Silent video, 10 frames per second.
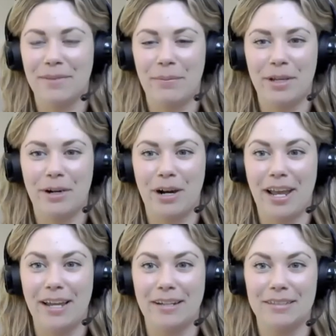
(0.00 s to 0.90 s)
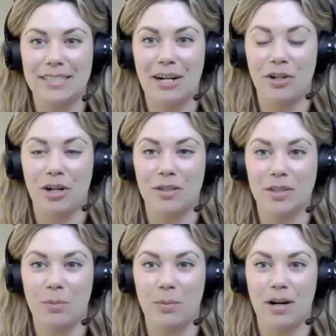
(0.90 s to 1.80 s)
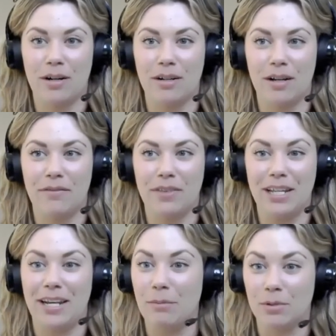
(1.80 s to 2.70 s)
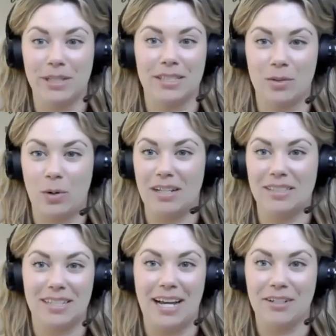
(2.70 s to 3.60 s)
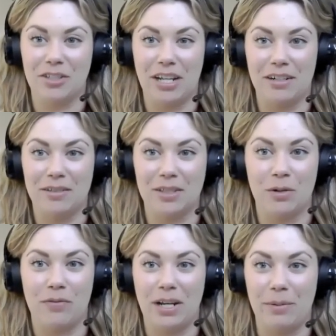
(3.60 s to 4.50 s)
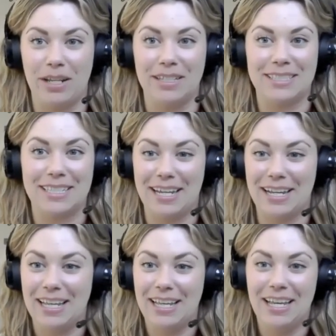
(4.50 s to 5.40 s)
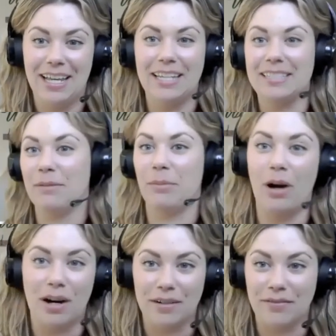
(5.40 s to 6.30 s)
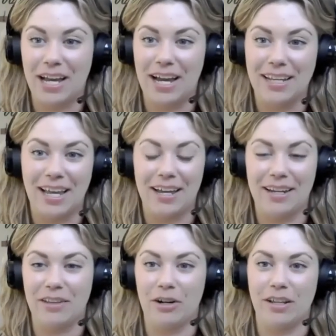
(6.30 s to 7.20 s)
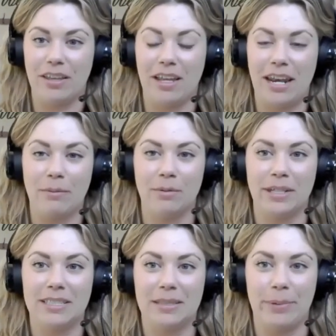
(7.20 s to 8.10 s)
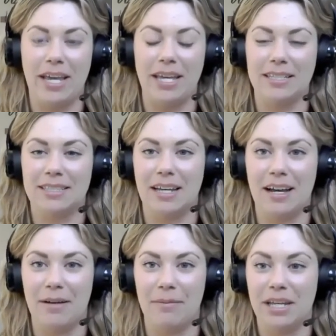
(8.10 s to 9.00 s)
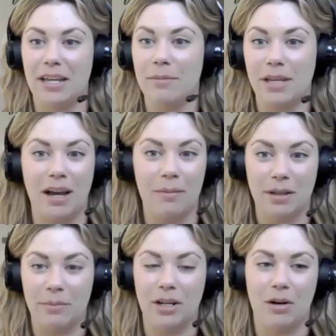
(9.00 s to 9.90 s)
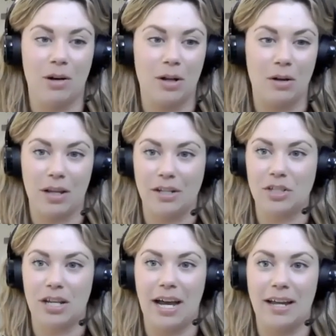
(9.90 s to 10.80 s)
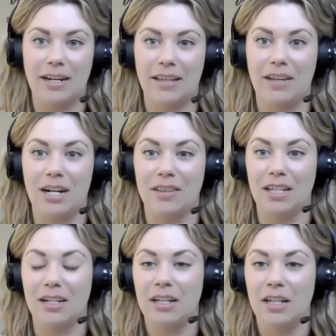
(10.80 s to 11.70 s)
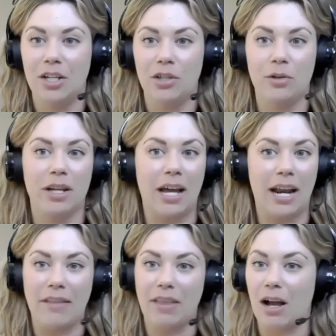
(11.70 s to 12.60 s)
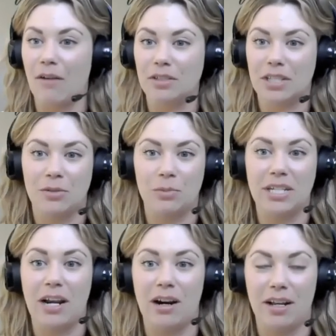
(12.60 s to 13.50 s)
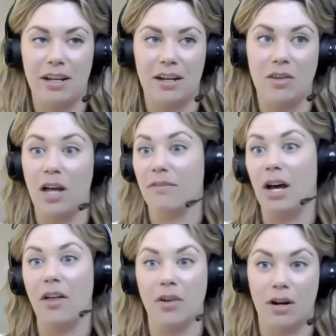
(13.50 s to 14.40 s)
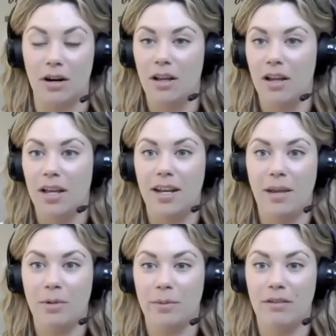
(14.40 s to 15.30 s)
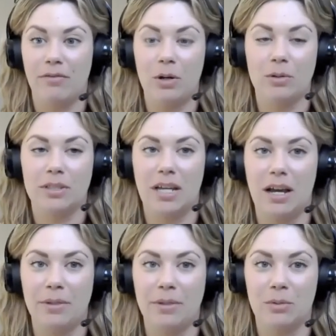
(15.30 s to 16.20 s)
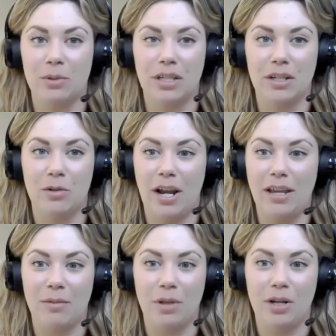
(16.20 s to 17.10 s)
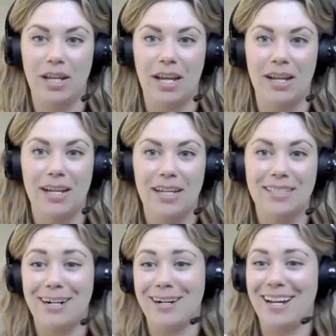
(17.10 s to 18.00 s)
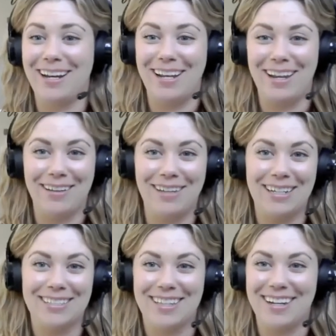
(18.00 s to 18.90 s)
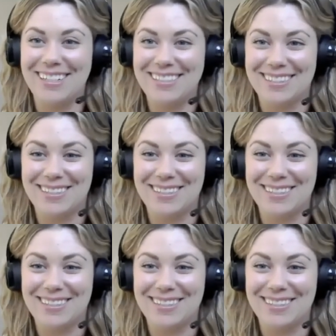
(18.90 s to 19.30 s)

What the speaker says: That'd be great. And Taryn, you're also part of the Enablement Squad Slack channel. So if anybody listening isn't part of that yet and they're in the enablement space, hit me up. Let me know. I'll get you added in there. And then you can kind of have that conversation with Taryn and a lot of other enablement folks. It's a really great community. Taryn, any last thoughts?